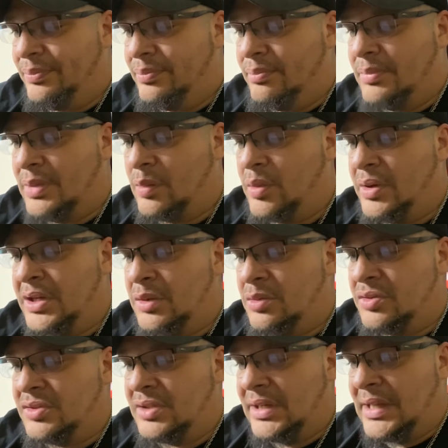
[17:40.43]
But when he
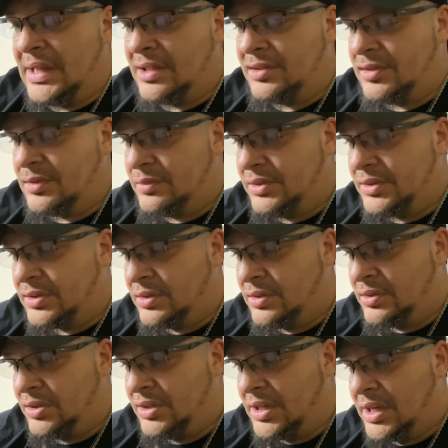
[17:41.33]
was allowed to
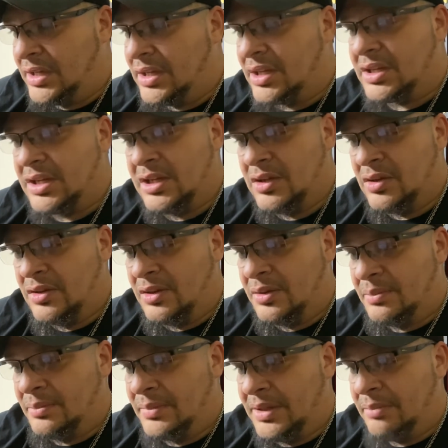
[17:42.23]
return, Yahya killed
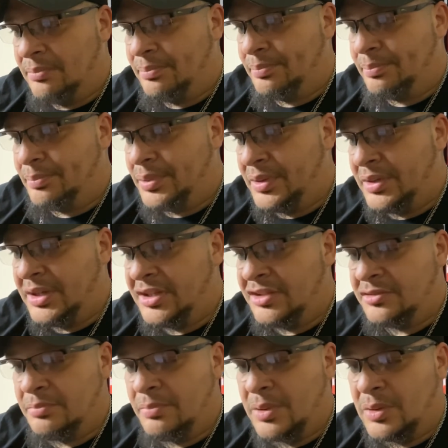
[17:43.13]
him and put
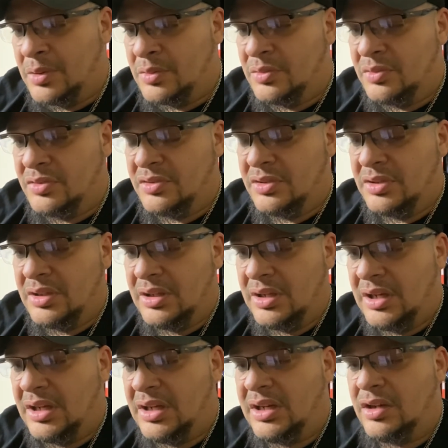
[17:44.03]
his bones
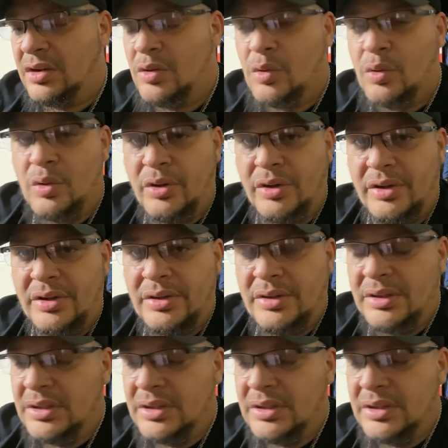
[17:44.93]
in a gourd.